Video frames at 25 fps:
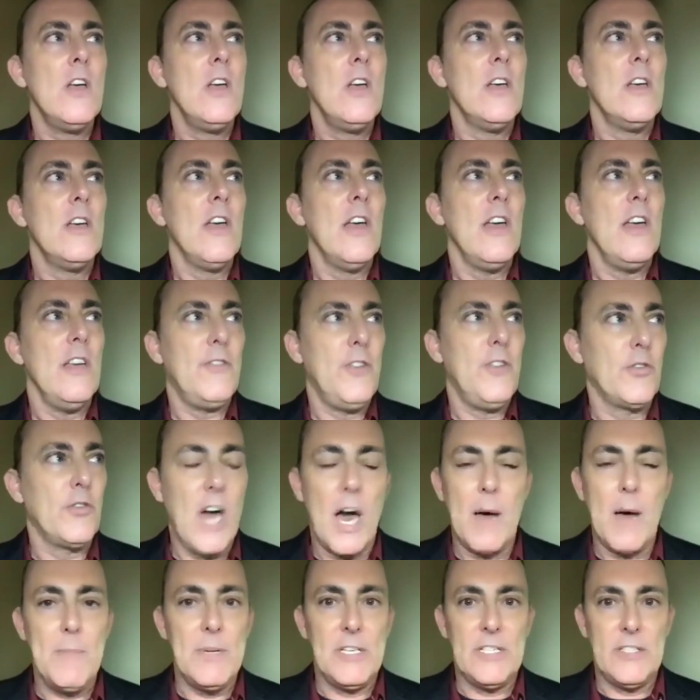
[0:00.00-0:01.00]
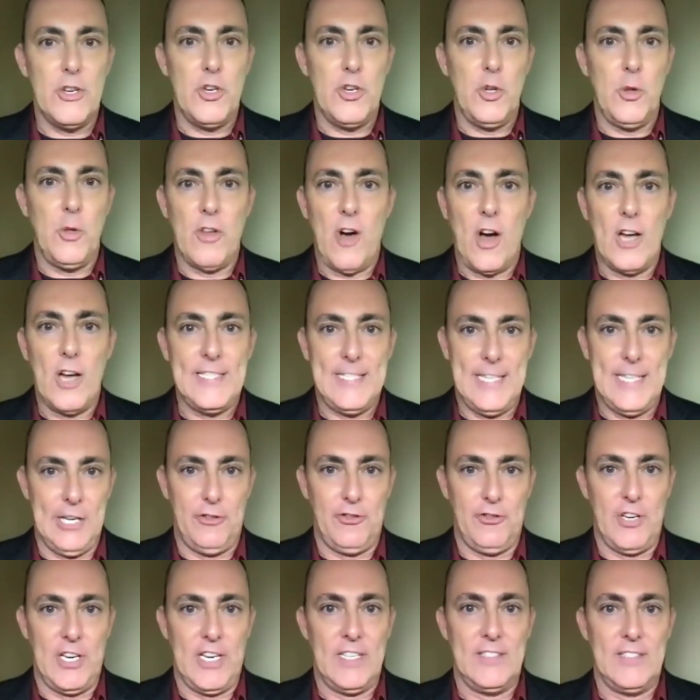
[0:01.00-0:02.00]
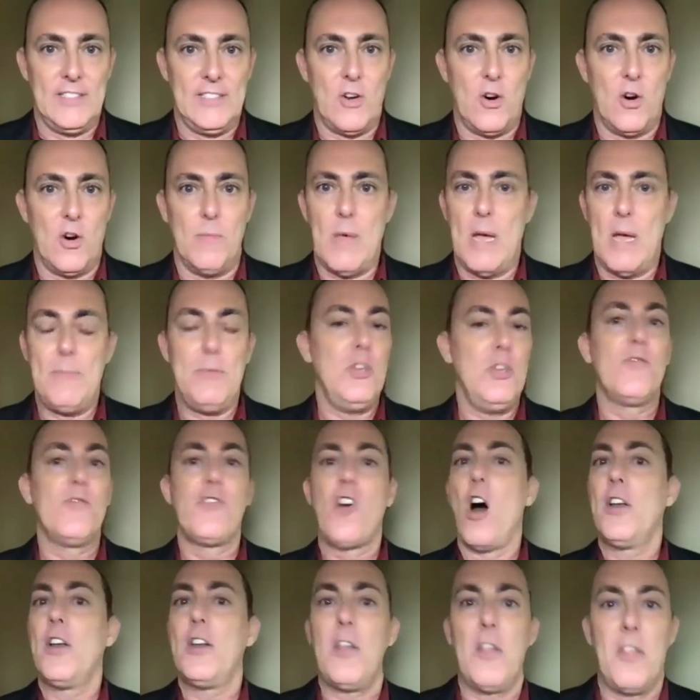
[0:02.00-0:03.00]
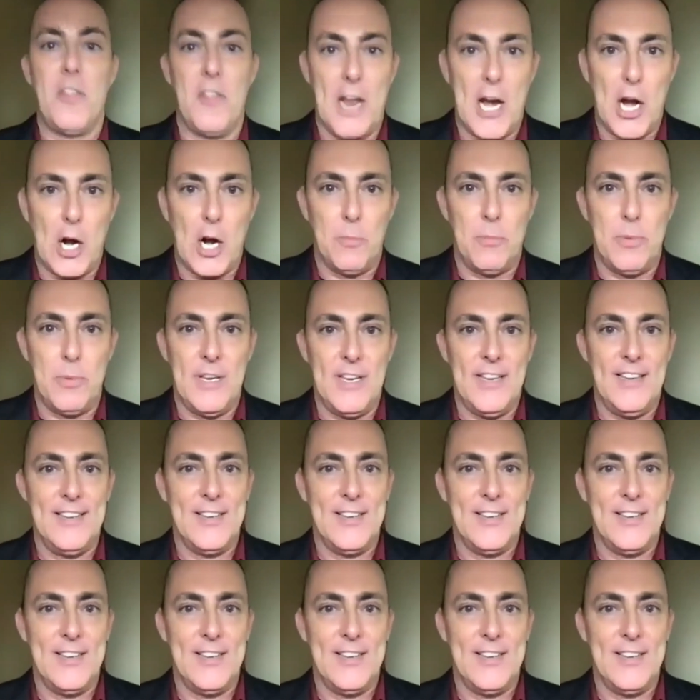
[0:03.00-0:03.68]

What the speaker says: if you've come into new thought teachings, or maybe you've gone to therapy,